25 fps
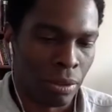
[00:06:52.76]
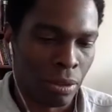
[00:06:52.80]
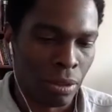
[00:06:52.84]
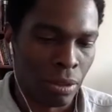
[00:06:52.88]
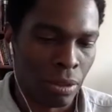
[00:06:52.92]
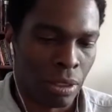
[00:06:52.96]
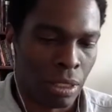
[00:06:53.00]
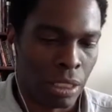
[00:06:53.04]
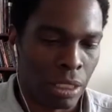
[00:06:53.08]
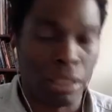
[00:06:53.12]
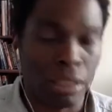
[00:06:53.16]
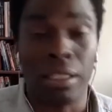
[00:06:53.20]

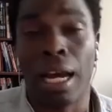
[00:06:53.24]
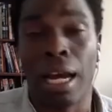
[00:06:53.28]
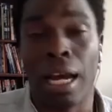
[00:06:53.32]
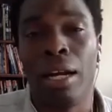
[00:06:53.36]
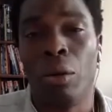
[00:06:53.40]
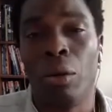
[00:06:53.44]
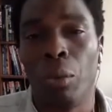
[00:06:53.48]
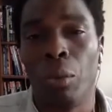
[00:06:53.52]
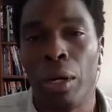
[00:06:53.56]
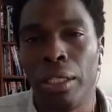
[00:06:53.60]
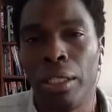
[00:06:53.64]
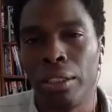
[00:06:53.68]

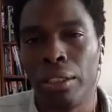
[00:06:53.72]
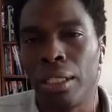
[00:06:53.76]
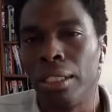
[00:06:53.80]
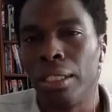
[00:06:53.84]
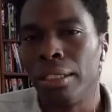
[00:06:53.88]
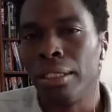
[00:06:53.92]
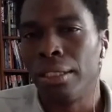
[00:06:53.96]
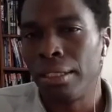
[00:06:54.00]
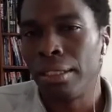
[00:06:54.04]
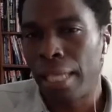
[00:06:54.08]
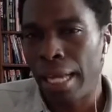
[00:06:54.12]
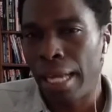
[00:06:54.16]
decided what it's going to
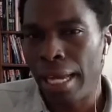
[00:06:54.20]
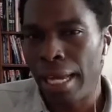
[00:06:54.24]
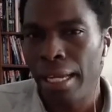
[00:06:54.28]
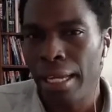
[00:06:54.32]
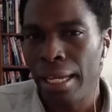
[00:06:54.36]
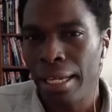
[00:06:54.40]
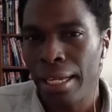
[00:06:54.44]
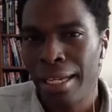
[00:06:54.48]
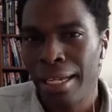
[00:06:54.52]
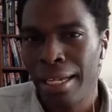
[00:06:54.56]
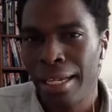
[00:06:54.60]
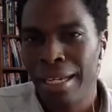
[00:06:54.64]
say
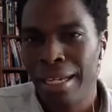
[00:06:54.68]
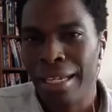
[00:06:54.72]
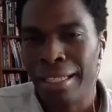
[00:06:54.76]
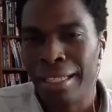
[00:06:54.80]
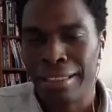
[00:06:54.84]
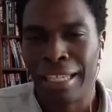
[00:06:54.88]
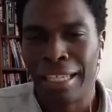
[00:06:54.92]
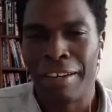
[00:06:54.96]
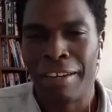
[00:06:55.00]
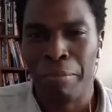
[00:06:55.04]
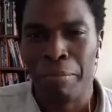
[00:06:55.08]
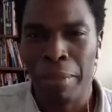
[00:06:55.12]
instead
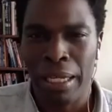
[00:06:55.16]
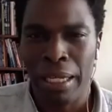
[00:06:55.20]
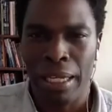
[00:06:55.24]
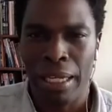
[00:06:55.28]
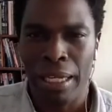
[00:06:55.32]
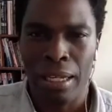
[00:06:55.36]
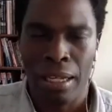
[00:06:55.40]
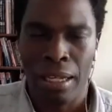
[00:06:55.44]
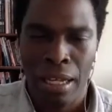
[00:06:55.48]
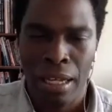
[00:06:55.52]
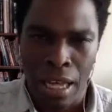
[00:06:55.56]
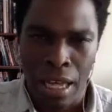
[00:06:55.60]
of me
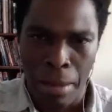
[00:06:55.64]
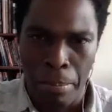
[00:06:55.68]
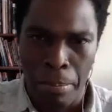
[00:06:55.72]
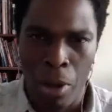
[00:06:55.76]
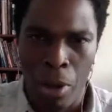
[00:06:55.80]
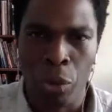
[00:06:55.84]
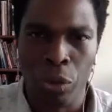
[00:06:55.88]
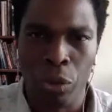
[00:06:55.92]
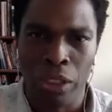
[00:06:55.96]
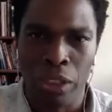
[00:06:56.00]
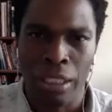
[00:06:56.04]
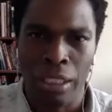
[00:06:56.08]

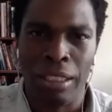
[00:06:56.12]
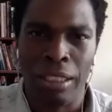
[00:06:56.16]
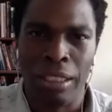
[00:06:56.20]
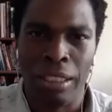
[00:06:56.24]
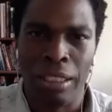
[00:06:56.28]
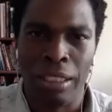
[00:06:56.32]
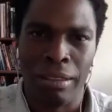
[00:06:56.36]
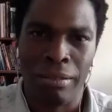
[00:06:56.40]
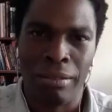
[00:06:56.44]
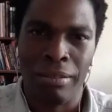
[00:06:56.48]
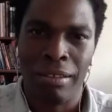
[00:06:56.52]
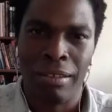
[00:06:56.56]
imposing
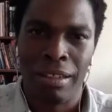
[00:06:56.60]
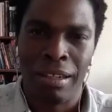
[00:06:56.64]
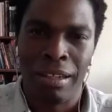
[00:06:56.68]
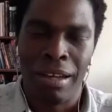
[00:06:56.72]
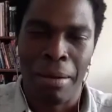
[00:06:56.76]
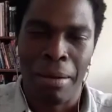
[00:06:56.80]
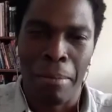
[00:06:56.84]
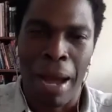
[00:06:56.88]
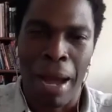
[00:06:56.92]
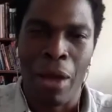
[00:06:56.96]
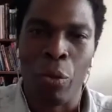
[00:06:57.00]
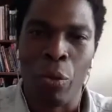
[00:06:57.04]

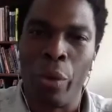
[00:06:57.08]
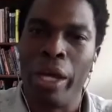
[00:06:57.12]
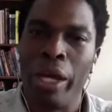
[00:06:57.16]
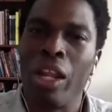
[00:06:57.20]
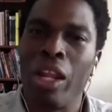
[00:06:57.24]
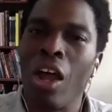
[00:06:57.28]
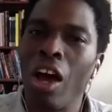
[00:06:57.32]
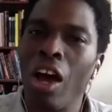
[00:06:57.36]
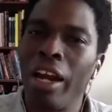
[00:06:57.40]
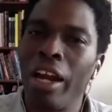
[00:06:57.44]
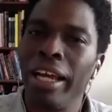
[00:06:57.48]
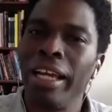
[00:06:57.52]
my will
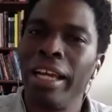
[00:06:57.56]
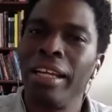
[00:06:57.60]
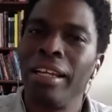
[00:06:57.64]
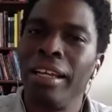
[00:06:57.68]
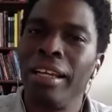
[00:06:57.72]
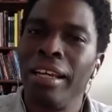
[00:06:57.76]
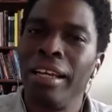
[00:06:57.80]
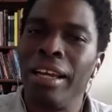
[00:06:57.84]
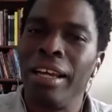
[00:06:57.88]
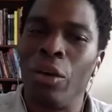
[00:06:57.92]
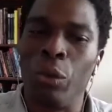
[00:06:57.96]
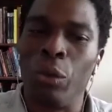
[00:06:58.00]
on it,
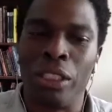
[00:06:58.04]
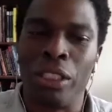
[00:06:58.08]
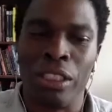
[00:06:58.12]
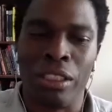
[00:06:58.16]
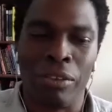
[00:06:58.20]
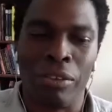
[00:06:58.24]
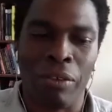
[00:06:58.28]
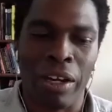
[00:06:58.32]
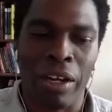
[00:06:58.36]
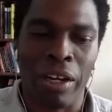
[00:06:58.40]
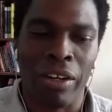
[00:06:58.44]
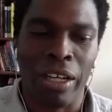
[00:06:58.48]
which is a
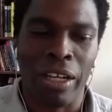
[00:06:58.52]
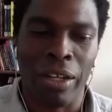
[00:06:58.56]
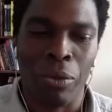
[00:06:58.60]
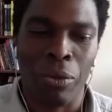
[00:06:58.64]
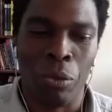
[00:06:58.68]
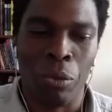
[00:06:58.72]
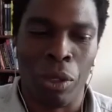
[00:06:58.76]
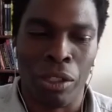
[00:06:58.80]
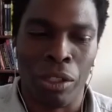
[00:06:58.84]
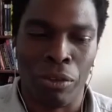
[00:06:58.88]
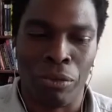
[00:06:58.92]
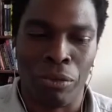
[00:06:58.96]
very
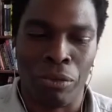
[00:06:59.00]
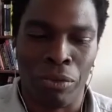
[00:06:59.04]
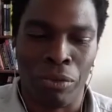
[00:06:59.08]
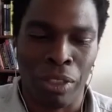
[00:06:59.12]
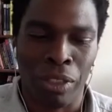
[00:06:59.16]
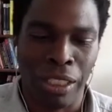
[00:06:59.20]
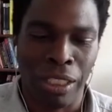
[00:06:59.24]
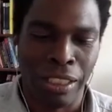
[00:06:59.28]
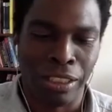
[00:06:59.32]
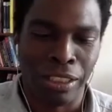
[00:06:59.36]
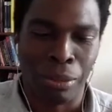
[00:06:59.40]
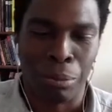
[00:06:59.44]

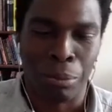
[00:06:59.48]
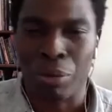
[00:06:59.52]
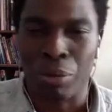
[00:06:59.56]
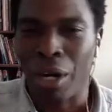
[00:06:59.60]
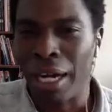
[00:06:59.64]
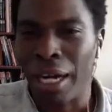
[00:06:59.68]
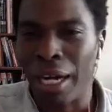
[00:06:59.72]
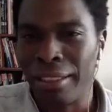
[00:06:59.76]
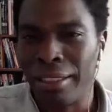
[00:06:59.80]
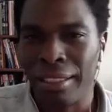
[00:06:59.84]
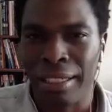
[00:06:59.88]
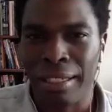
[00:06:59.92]
wonderfully
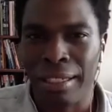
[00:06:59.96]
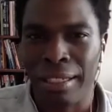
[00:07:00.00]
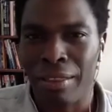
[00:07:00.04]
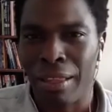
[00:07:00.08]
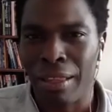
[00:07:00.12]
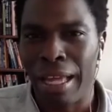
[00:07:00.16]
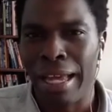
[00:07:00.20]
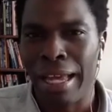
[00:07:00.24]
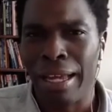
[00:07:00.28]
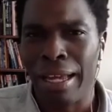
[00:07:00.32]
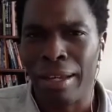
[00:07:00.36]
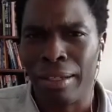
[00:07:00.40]
surprising
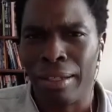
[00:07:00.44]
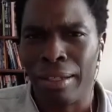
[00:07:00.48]
thing,